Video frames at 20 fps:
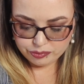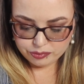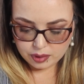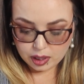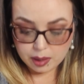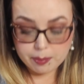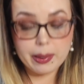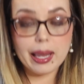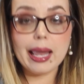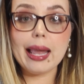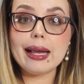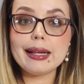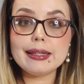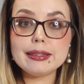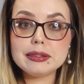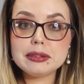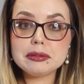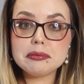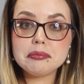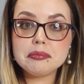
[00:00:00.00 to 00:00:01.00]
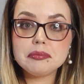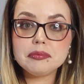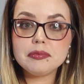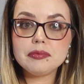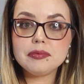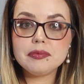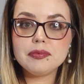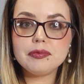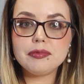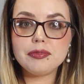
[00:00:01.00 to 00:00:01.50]
band
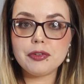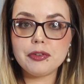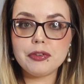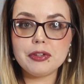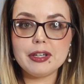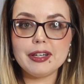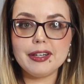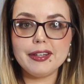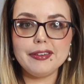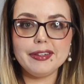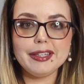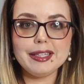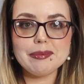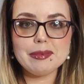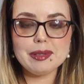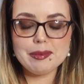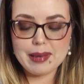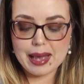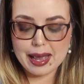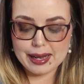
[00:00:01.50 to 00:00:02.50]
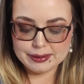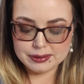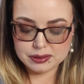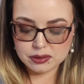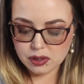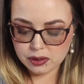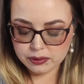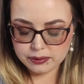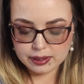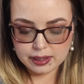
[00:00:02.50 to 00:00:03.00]
for the Lead Me Back
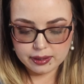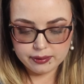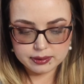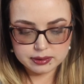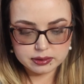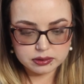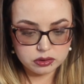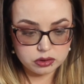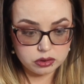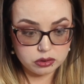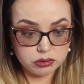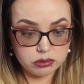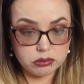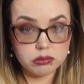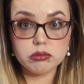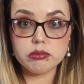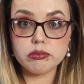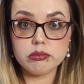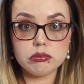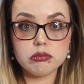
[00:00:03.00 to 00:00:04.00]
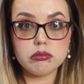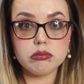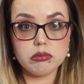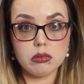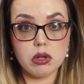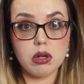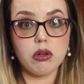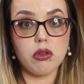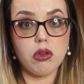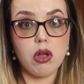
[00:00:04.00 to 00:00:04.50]
song that I listened to
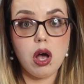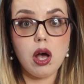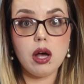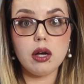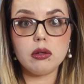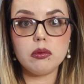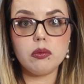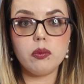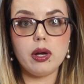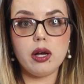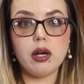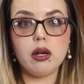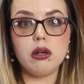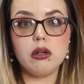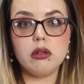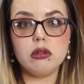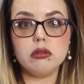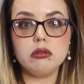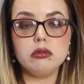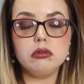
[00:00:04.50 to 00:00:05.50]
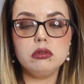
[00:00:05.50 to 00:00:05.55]
a lot while